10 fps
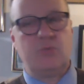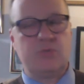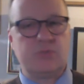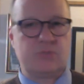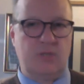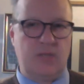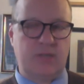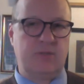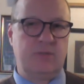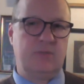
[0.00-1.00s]
was
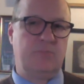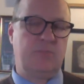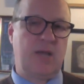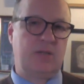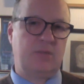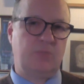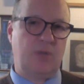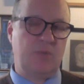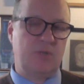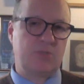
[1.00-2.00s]
elected back to
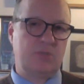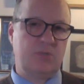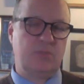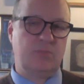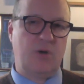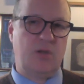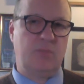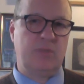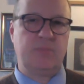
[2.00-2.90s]
prime minister and parliament.